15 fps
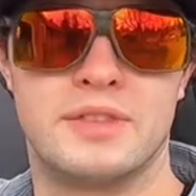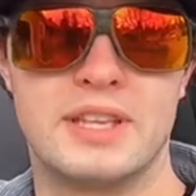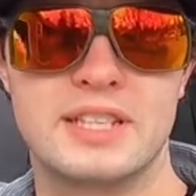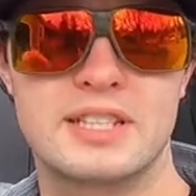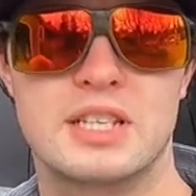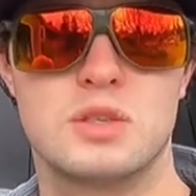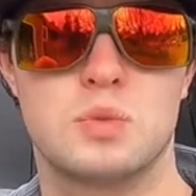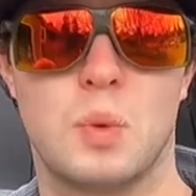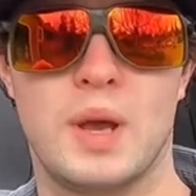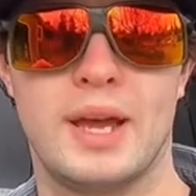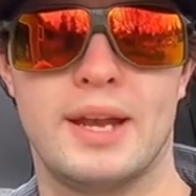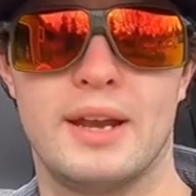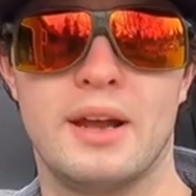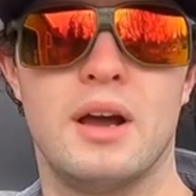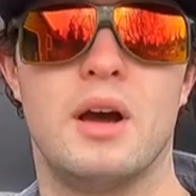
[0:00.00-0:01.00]
This is
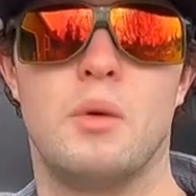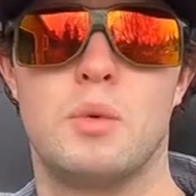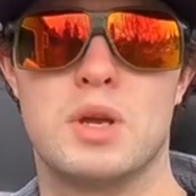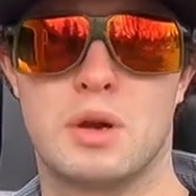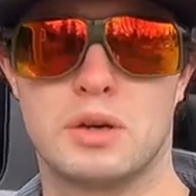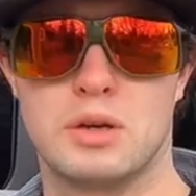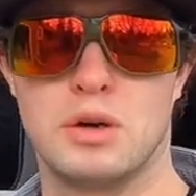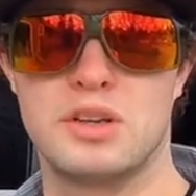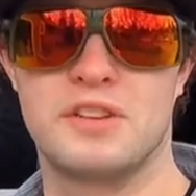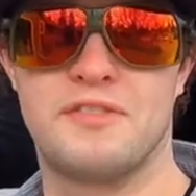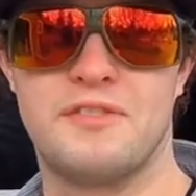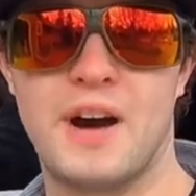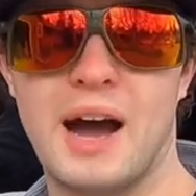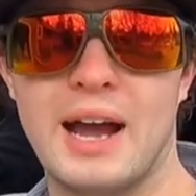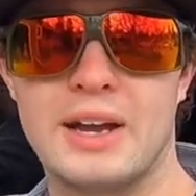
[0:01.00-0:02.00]
when we are going to
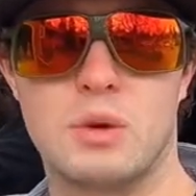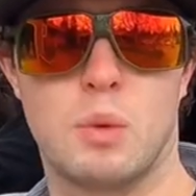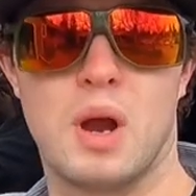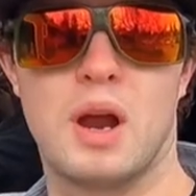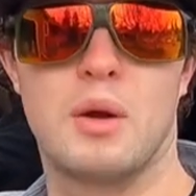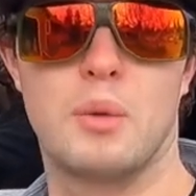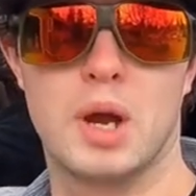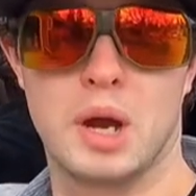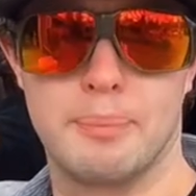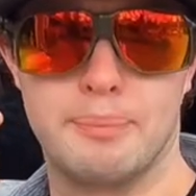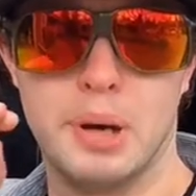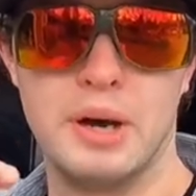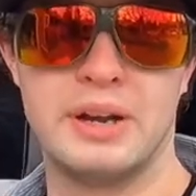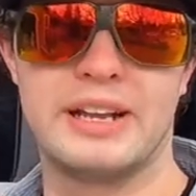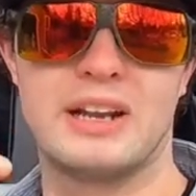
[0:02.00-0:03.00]
find where we are
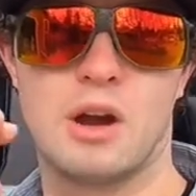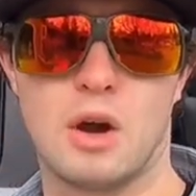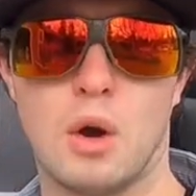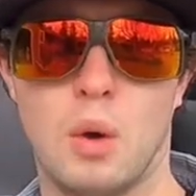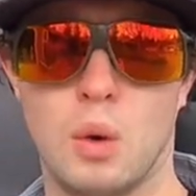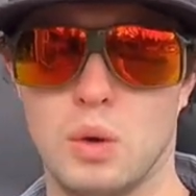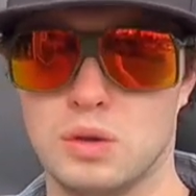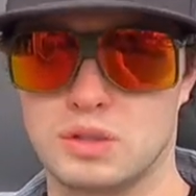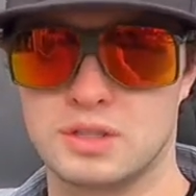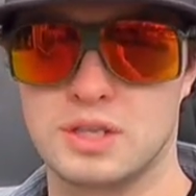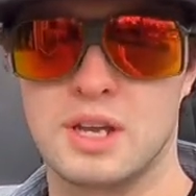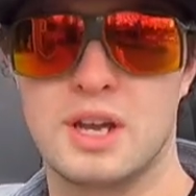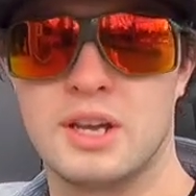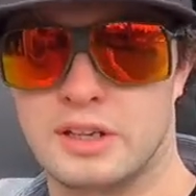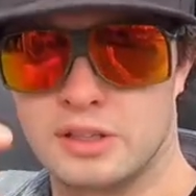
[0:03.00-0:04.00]
putting our holes.
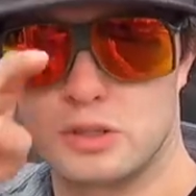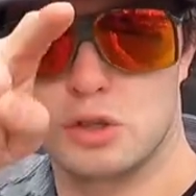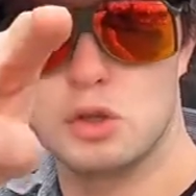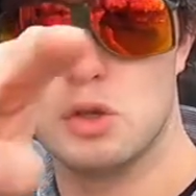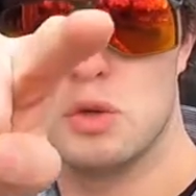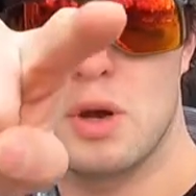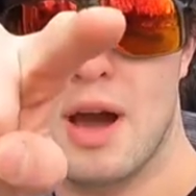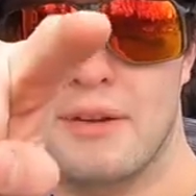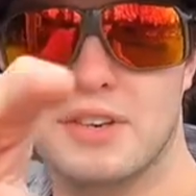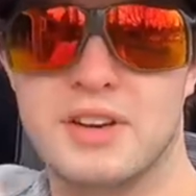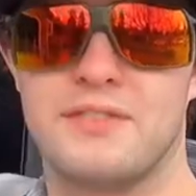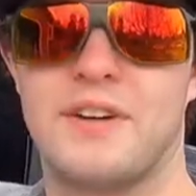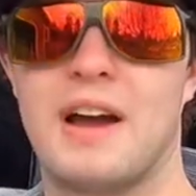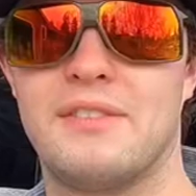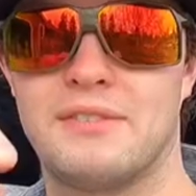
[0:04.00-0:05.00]
You have
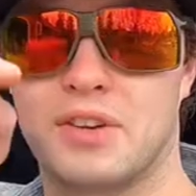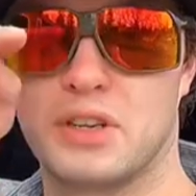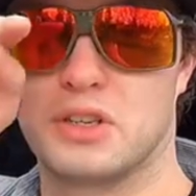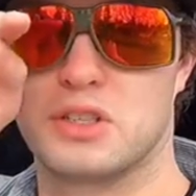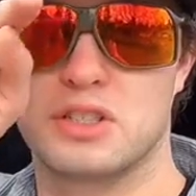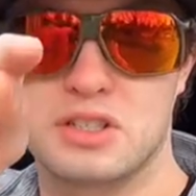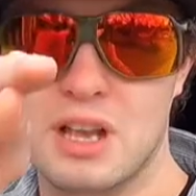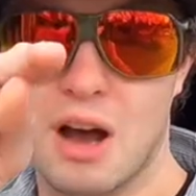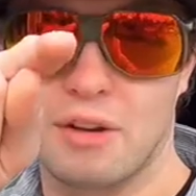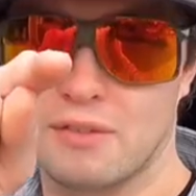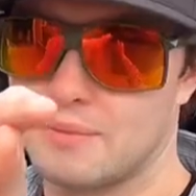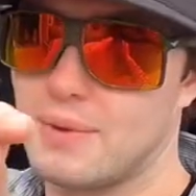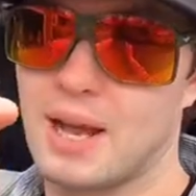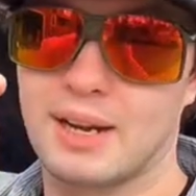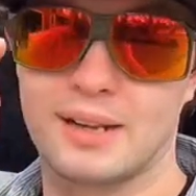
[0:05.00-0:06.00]
to find for yourself.
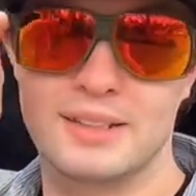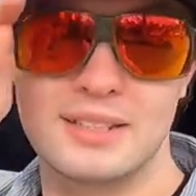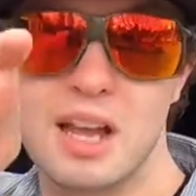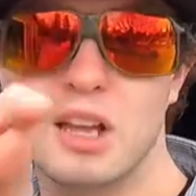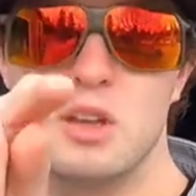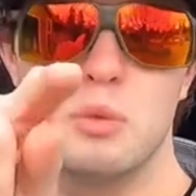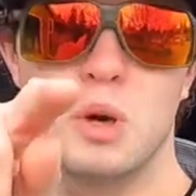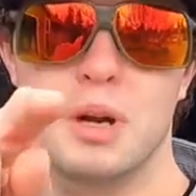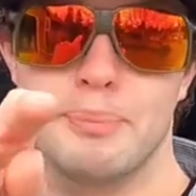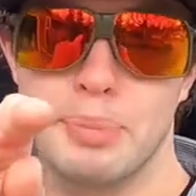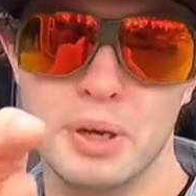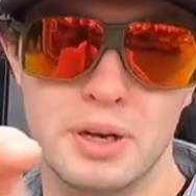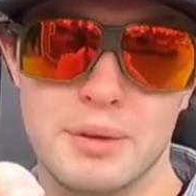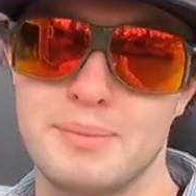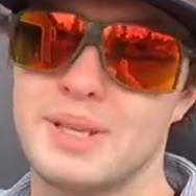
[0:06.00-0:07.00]
I'm not gonna tell you where to
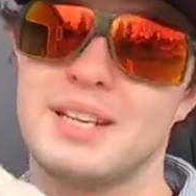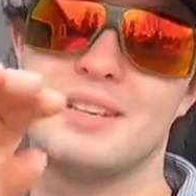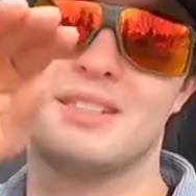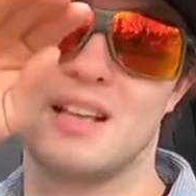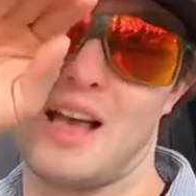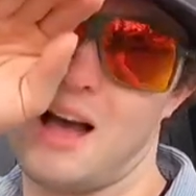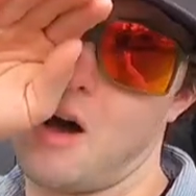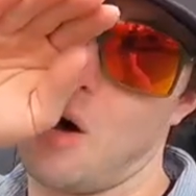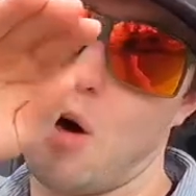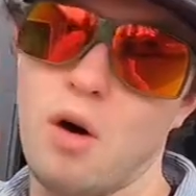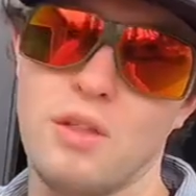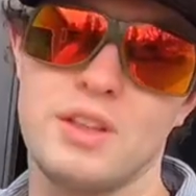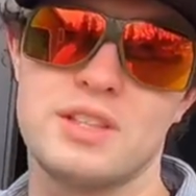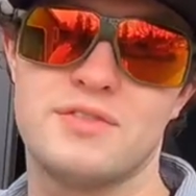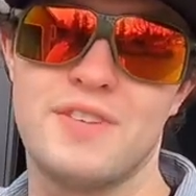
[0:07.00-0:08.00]
put them because
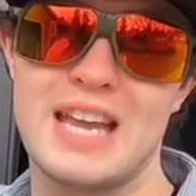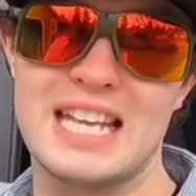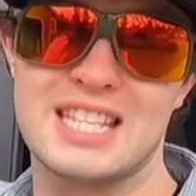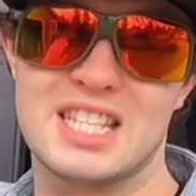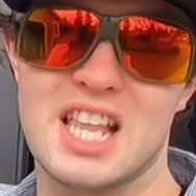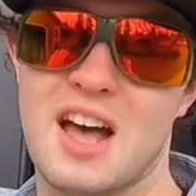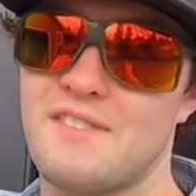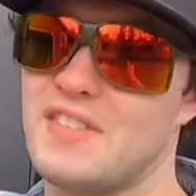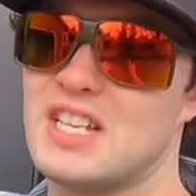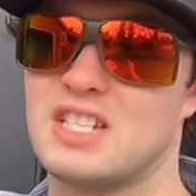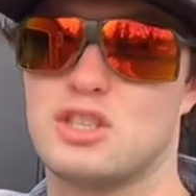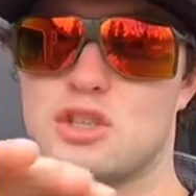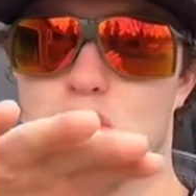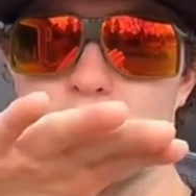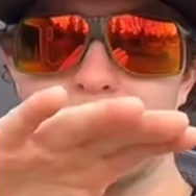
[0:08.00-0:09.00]
all this van stuff is
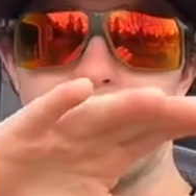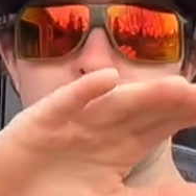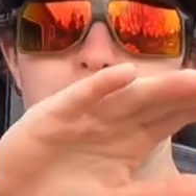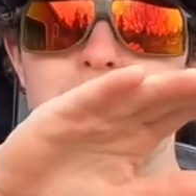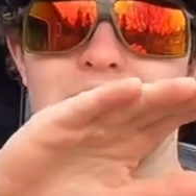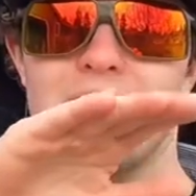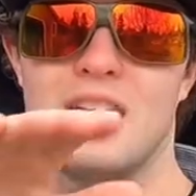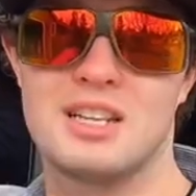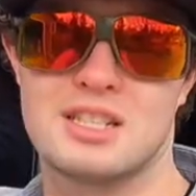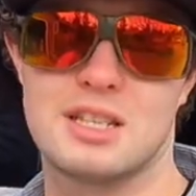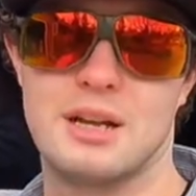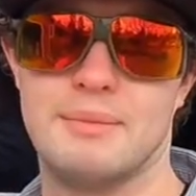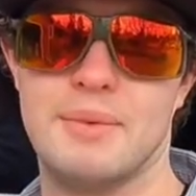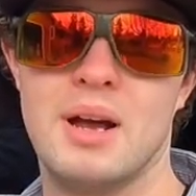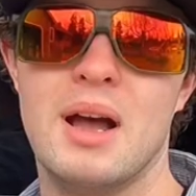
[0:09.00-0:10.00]
straight up
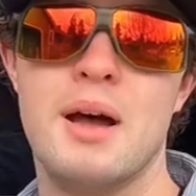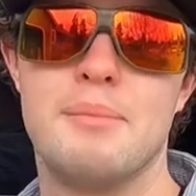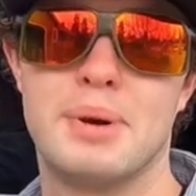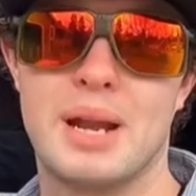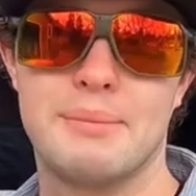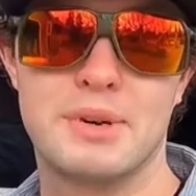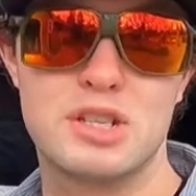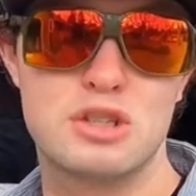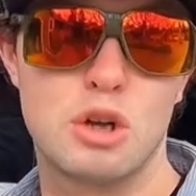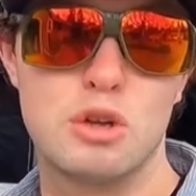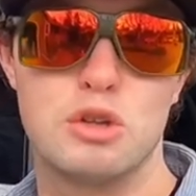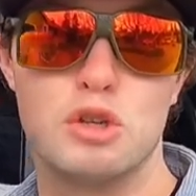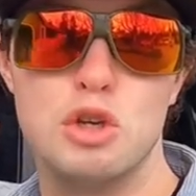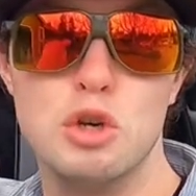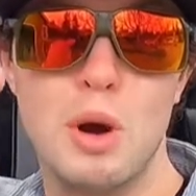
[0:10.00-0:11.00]
custom, but I'm gonna show
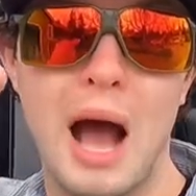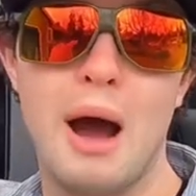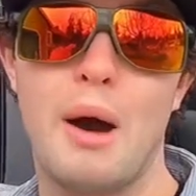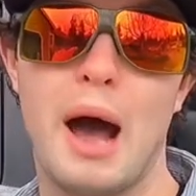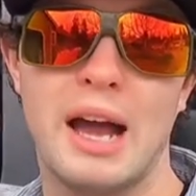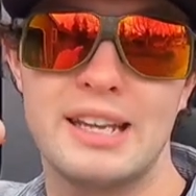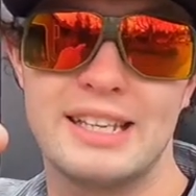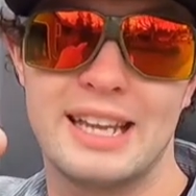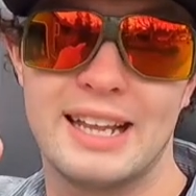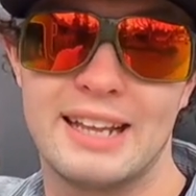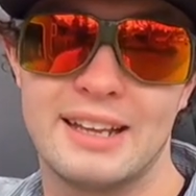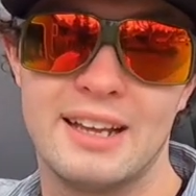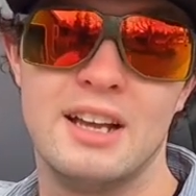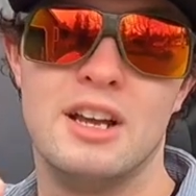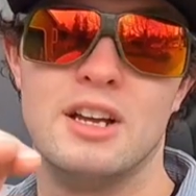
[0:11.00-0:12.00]
you how I did
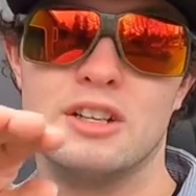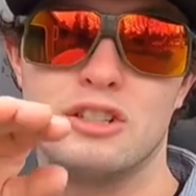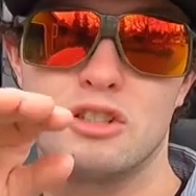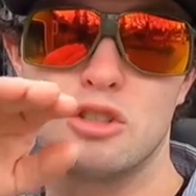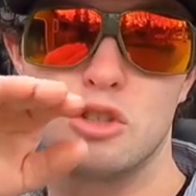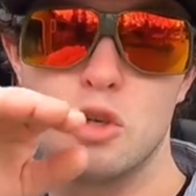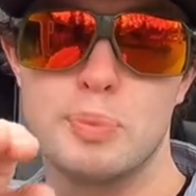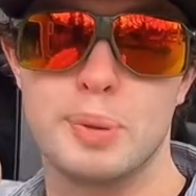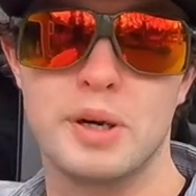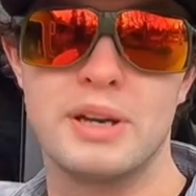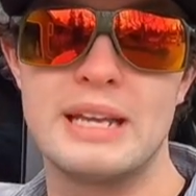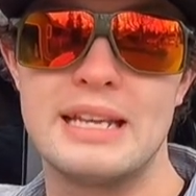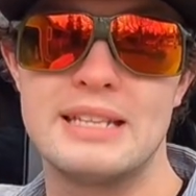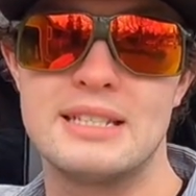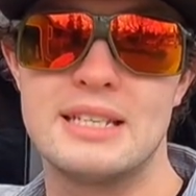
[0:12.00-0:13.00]
it, super
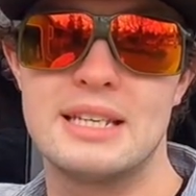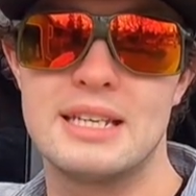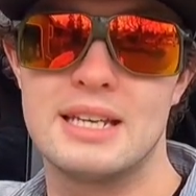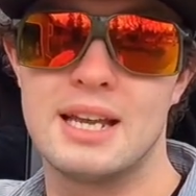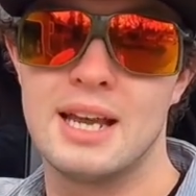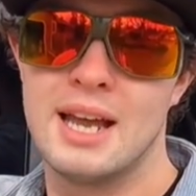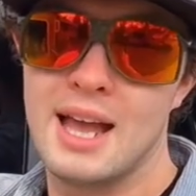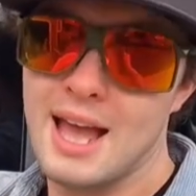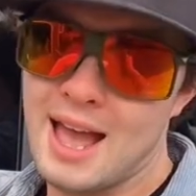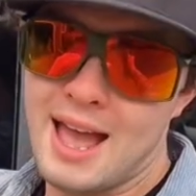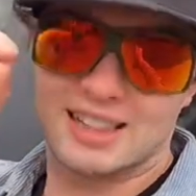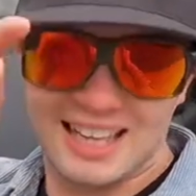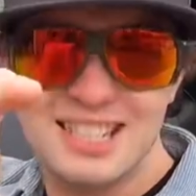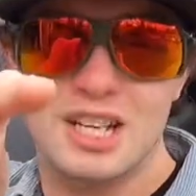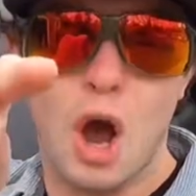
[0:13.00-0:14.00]
easy.
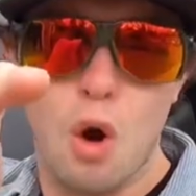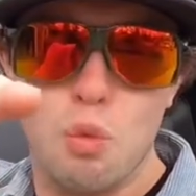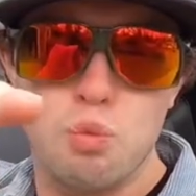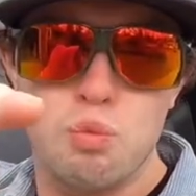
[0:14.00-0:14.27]
Let's go.